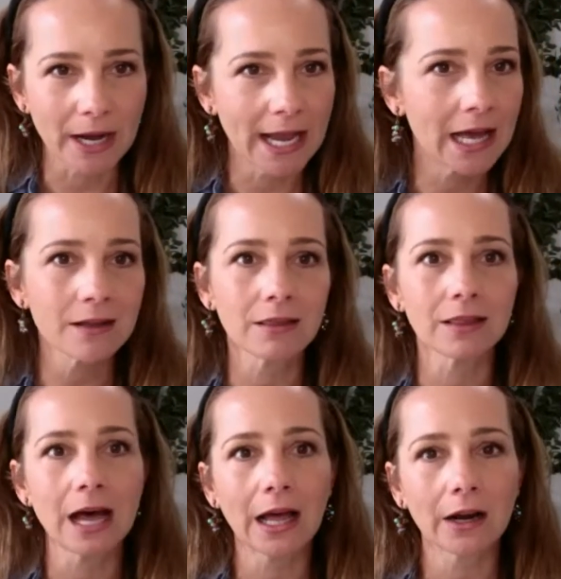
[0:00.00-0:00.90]
I had a
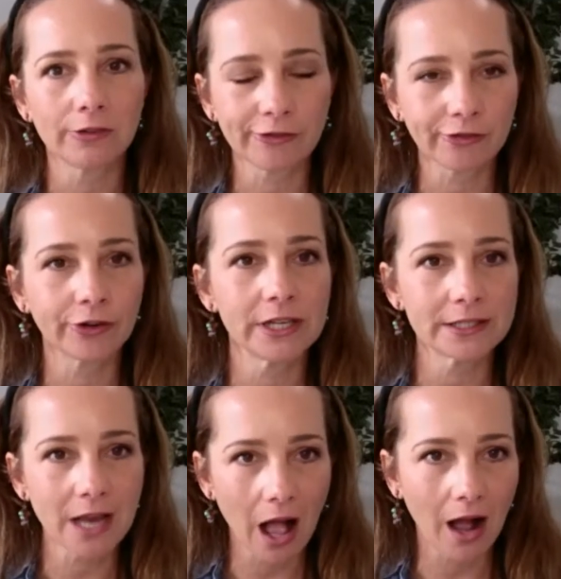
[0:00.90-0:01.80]
lot of free
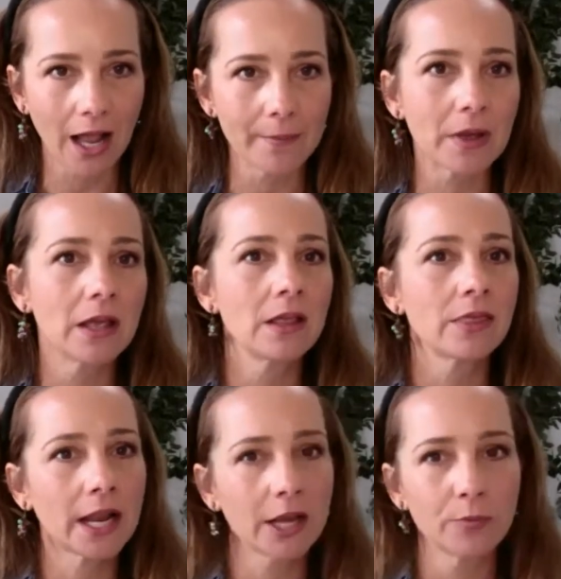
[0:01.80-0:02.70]
time
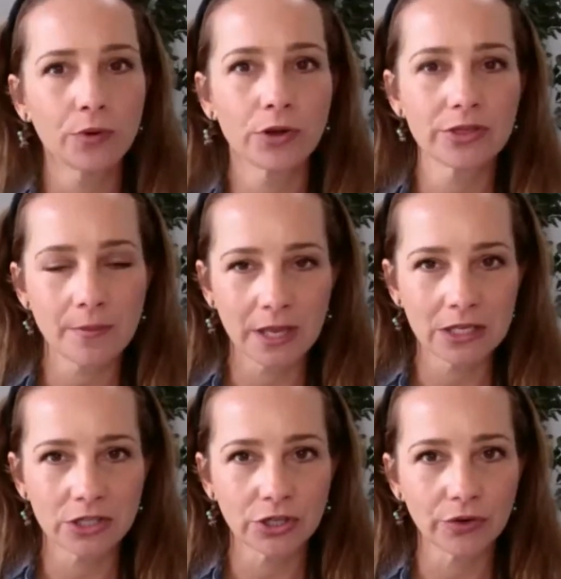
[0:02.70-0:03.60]
that I could put them
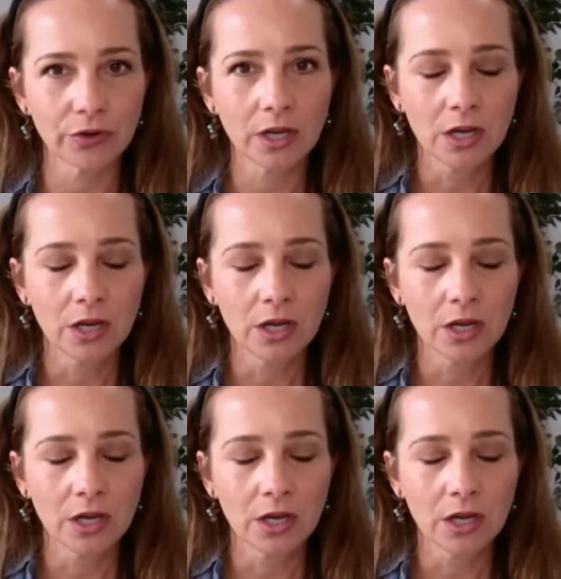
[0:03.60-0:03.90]
into.